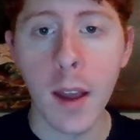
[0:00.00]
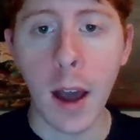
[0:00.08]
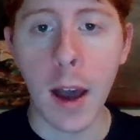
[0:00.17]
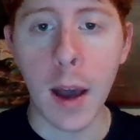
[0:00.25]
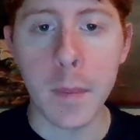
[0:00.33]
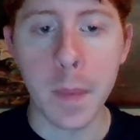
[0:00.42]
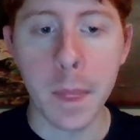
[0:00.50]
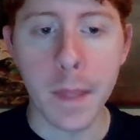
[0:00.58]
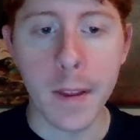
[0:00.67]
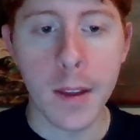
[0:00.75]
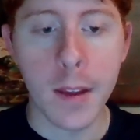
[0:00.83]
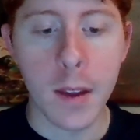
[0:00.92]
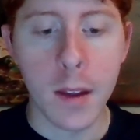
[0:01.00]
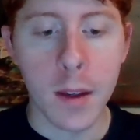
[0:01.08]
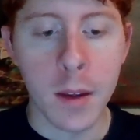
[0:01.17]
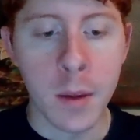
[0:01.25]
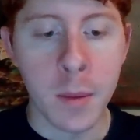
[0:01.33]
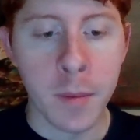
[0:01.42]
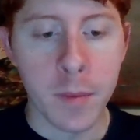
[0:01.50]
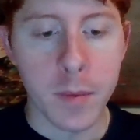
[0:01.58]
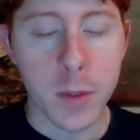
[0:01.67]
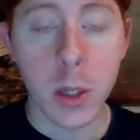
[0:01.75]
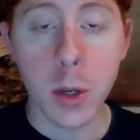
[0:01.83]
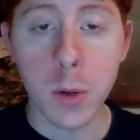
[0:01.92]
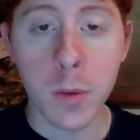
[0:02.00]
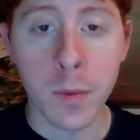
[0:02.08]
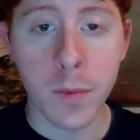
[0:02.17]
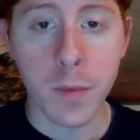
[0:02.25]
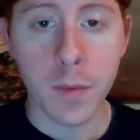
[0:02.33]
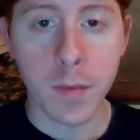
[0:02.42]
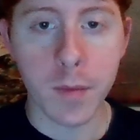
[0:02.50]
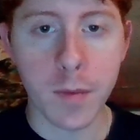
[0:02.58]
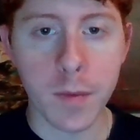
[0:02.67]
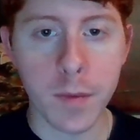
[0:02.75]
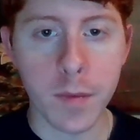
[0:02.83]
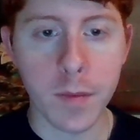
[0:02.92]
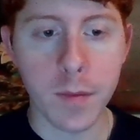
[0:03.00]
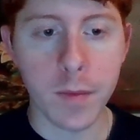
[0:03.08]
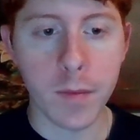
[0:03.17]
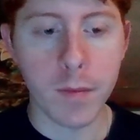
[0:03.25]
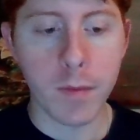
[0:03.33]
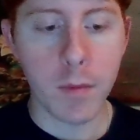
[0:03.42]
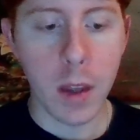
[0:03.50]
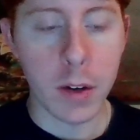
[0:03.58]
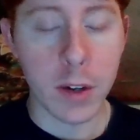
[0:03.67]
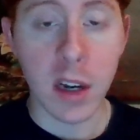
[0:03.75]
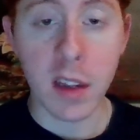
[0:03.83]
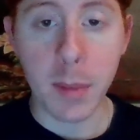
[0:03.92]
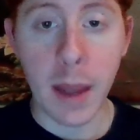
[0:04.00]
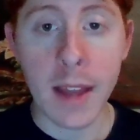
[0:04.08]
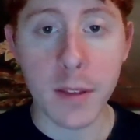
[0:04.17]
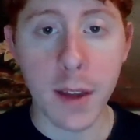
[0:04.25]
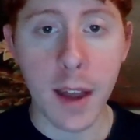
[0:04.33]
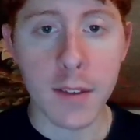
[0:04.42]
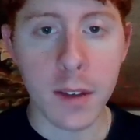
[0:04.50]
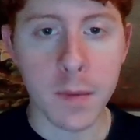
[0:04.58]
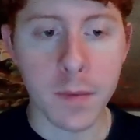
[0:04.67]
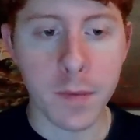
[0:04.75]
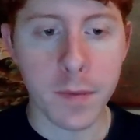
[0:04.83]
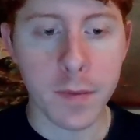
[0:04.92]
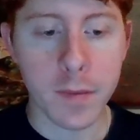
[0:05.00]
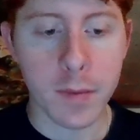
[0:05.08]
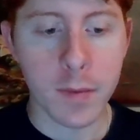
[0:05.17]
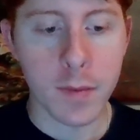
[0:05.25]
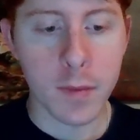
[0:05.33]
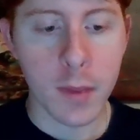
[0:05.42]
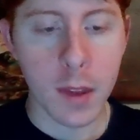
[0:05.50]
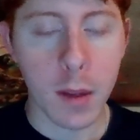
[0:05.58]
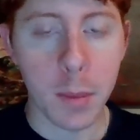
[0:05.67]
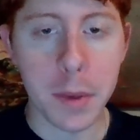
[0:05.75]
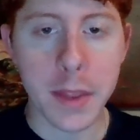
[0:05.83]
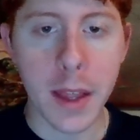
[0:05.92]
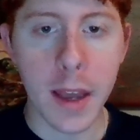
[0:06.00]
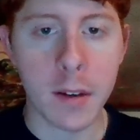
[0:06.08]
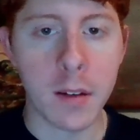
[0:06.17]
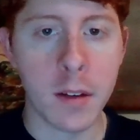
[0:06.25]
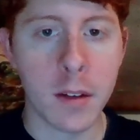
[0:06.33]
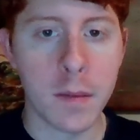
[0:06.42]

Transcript: um, so you're on the path of heaven, but then